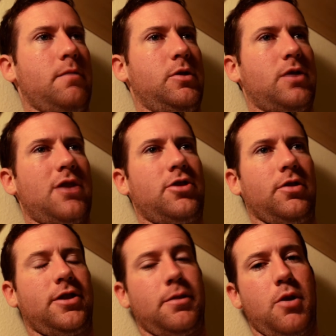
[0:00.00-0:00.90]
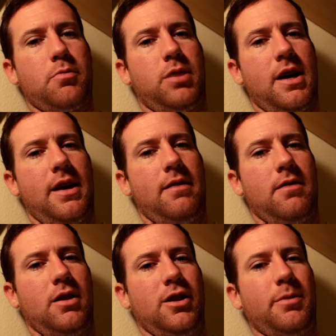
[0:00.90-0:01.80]
You saw Jill Simone play
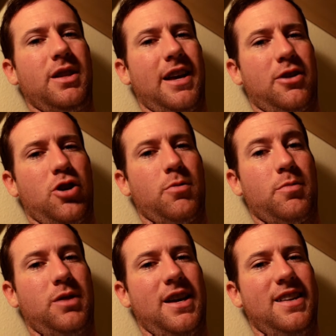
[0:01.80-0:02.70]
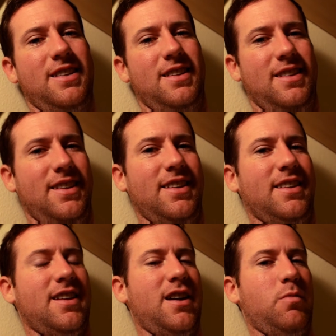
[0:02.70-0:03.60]
a little bit like Kerber played
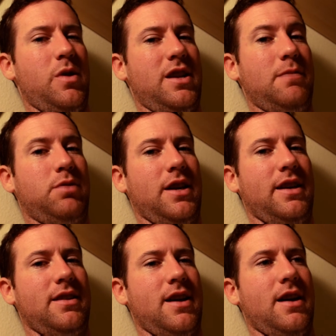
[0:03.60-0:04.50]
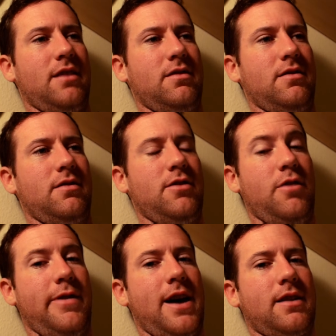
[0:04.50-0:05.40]
when he played
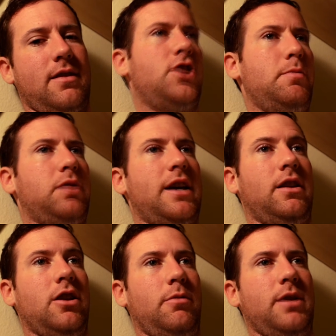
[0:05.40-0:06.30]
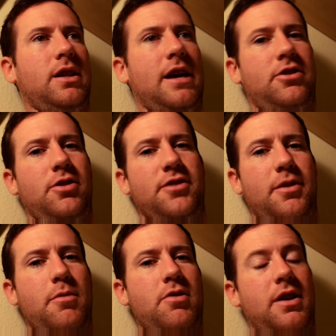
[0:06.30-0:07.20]
Novak. She played a little bit like Jill
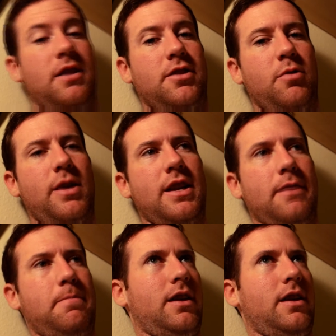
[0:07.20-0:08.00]
Simone against Serena.